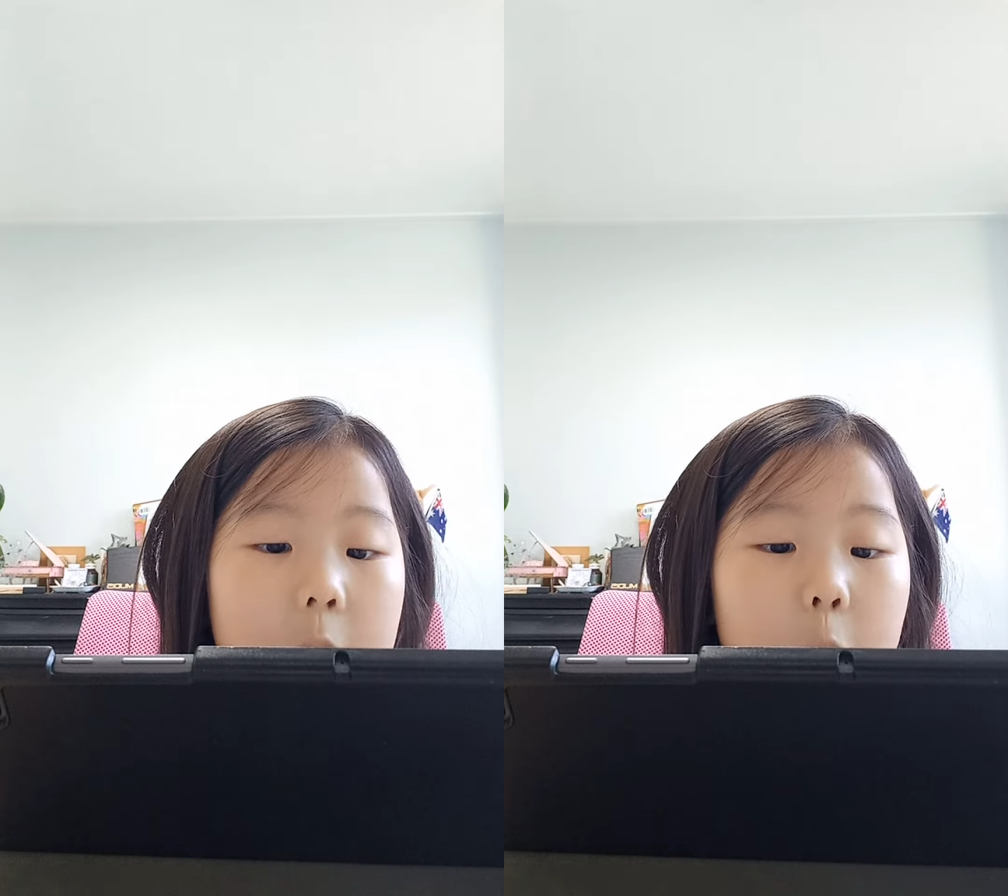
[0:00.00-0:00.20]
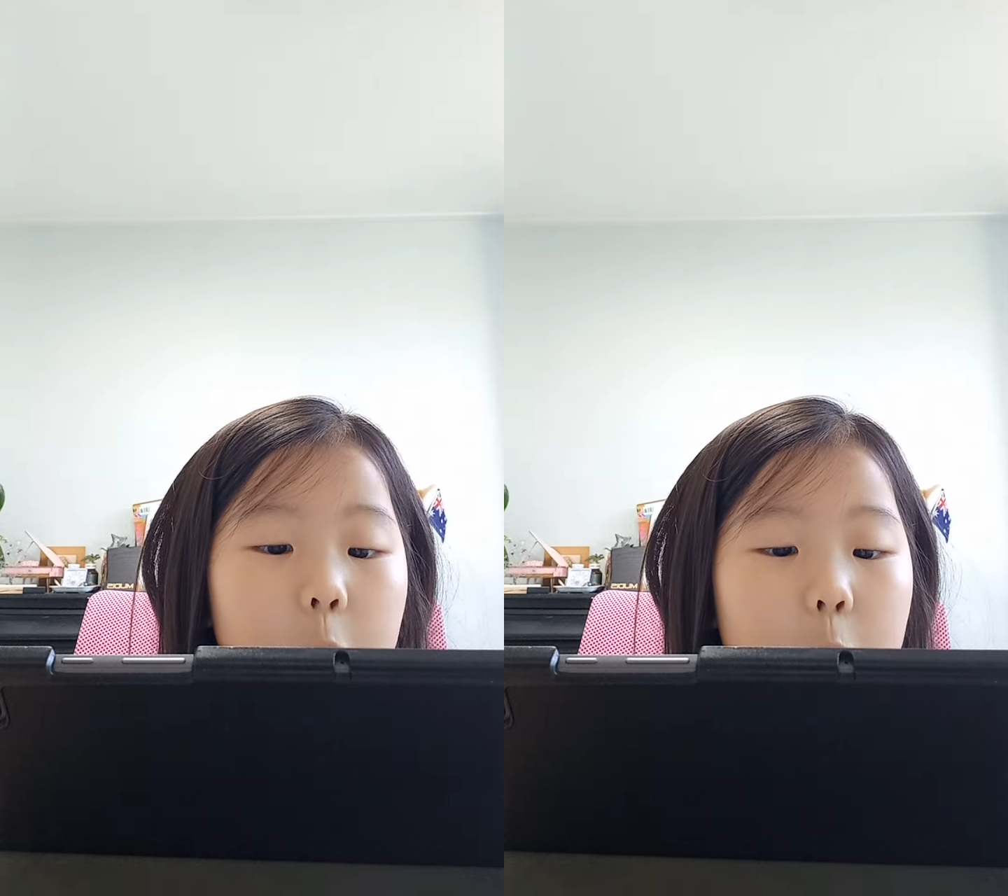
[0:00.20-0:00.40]

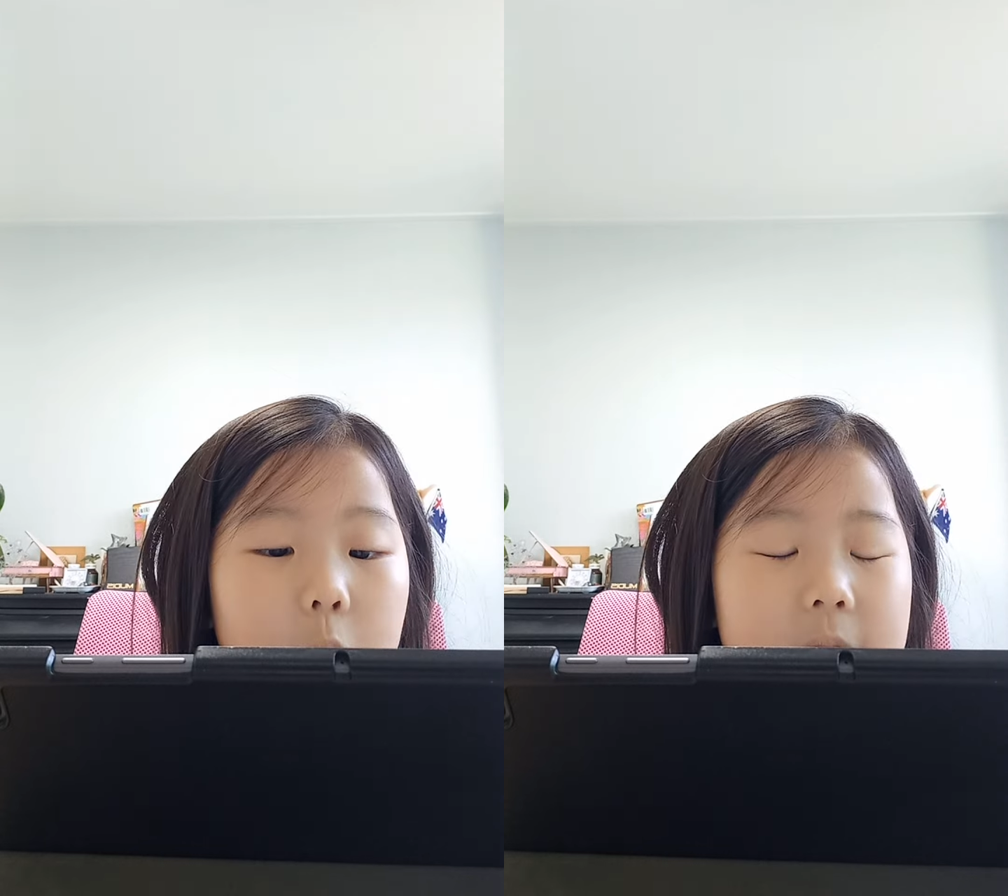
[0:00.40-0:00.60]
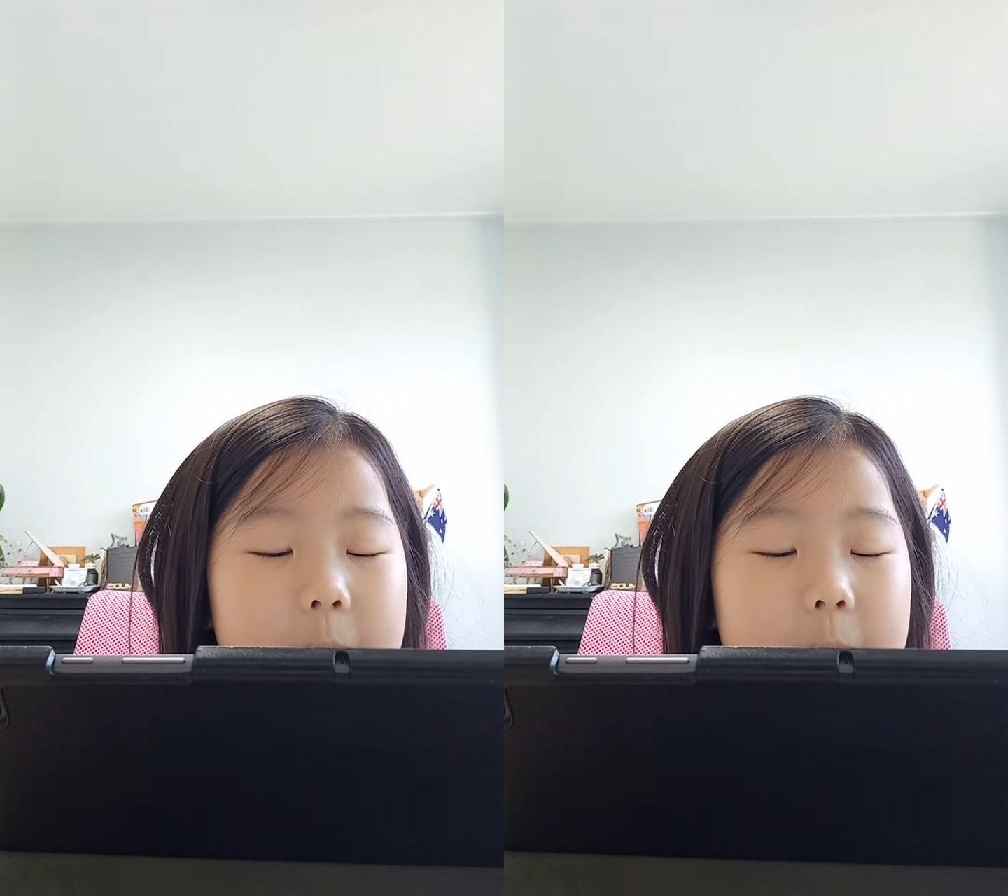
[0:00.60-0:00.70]
With